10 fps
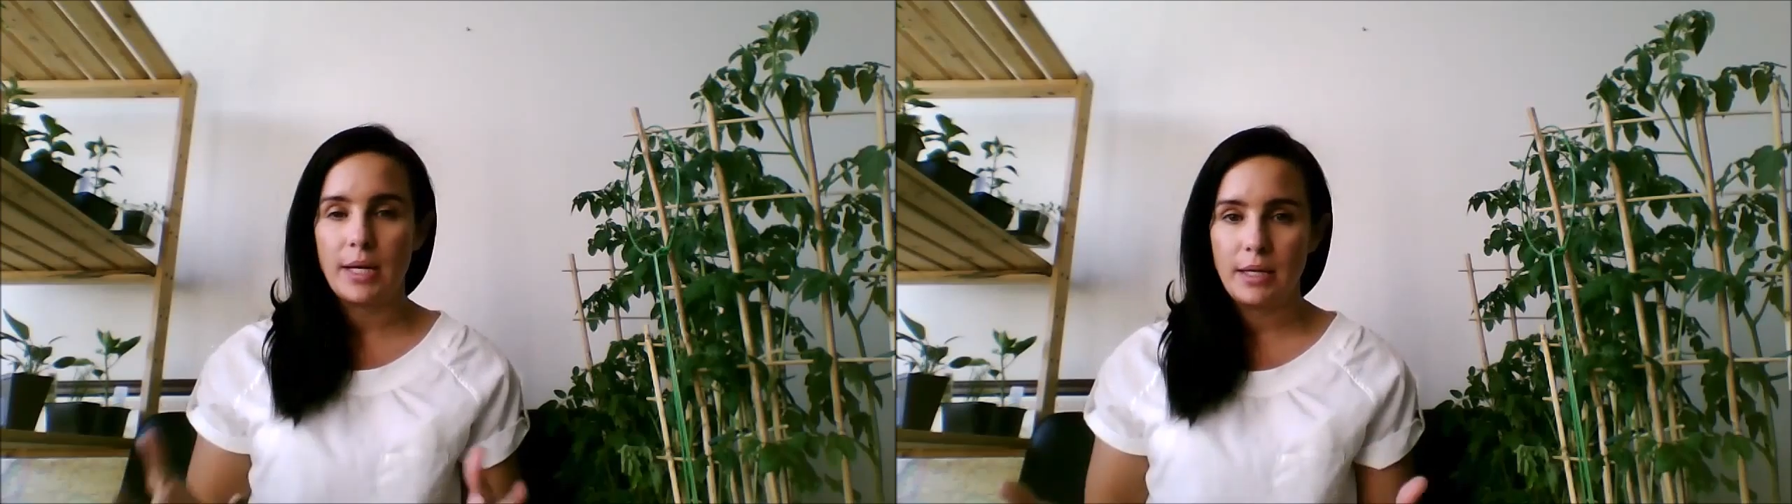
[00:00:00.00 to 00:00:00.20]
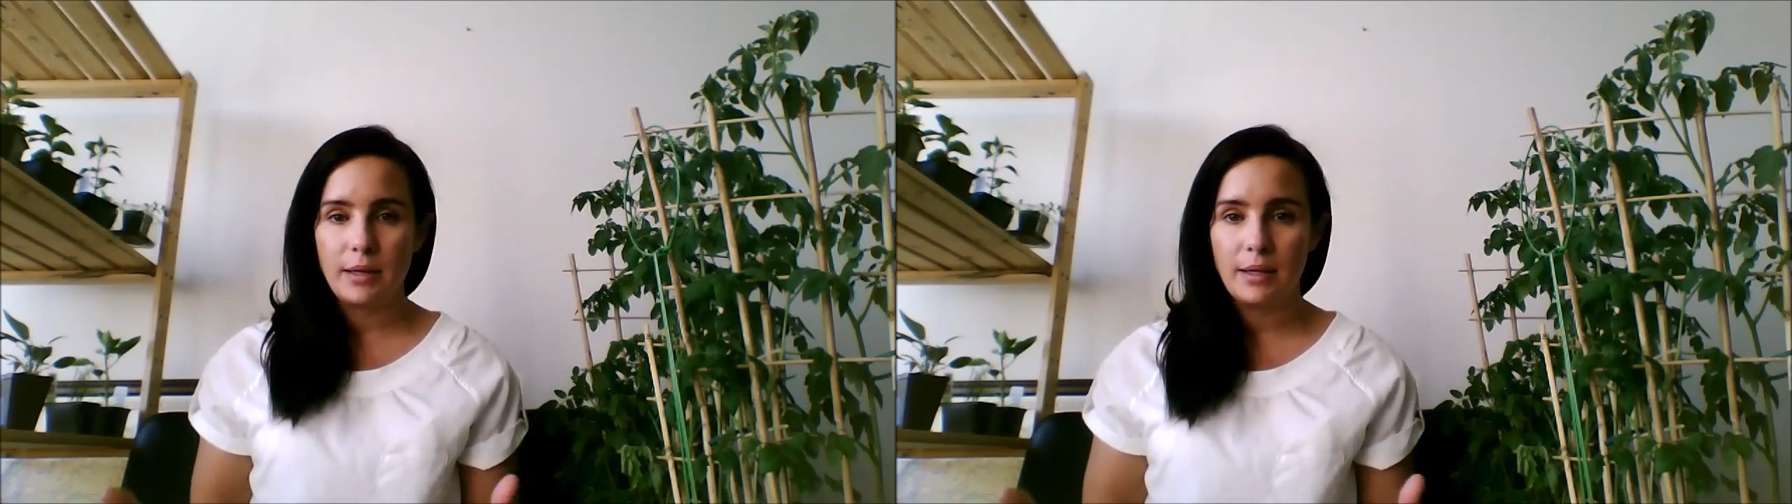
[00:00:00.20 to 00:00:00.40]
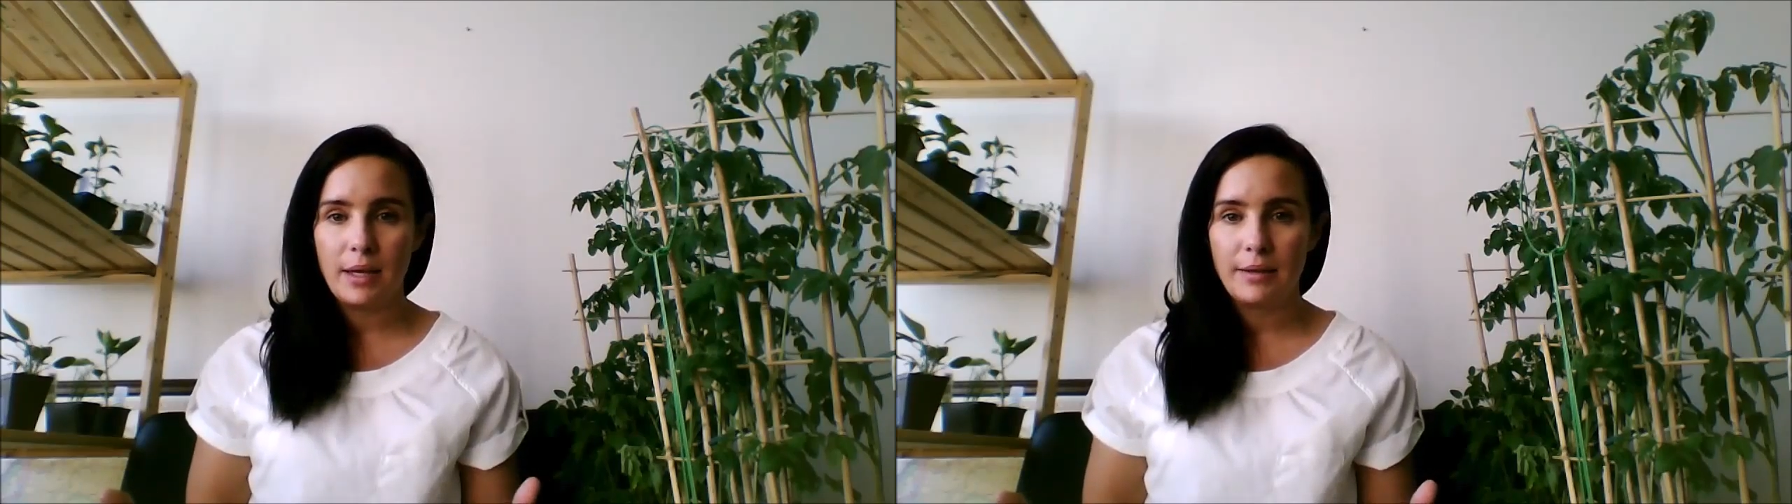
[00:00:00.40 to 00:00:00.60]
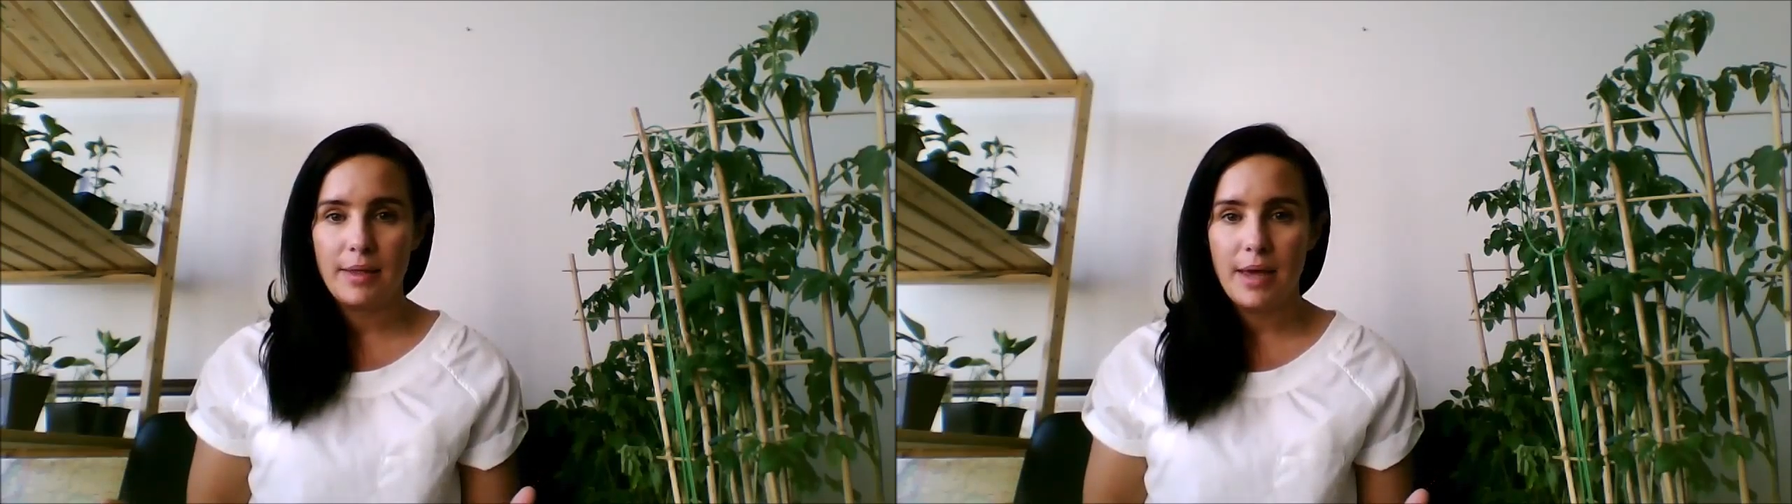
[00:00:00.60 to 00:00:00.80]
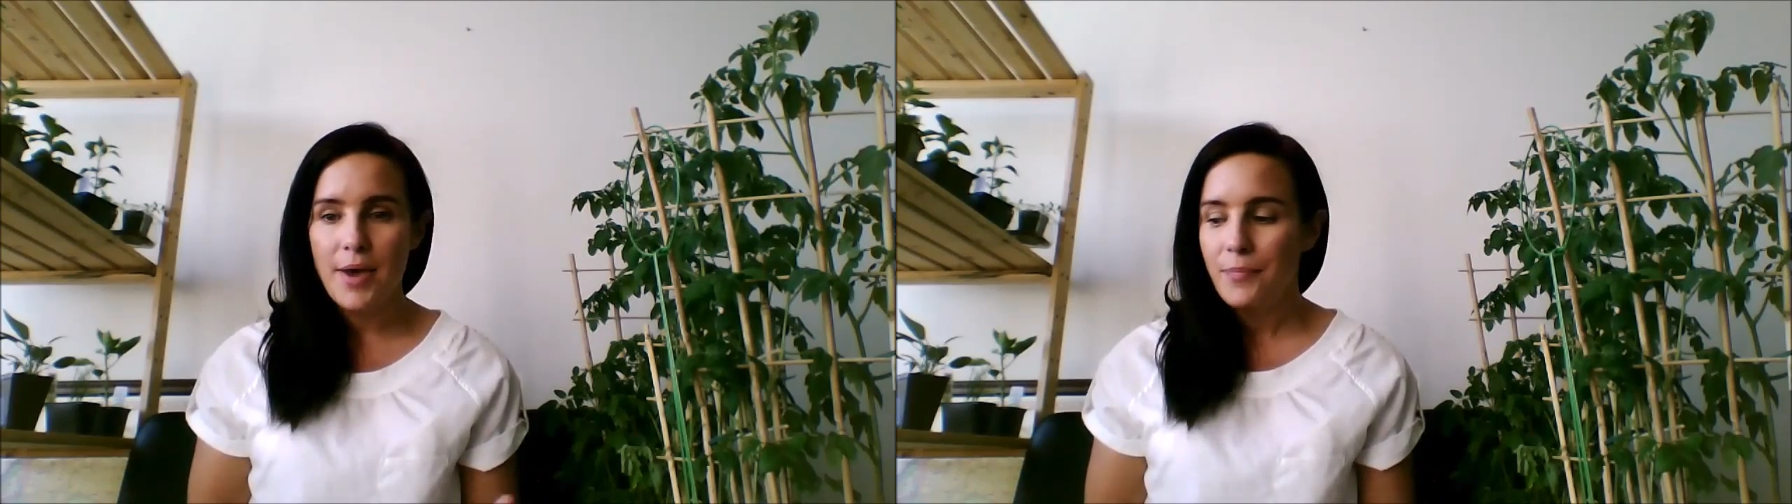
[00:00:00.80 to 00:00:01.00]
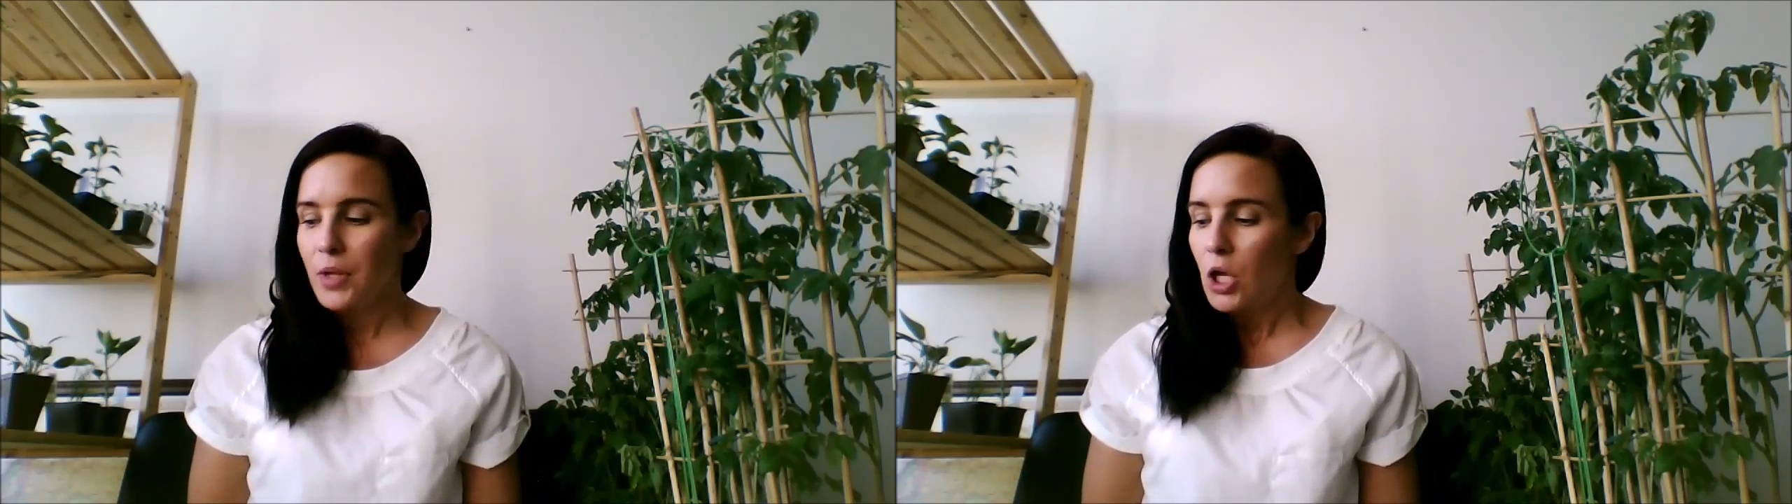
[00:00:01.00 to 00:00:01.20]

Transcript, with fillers: or anything like that,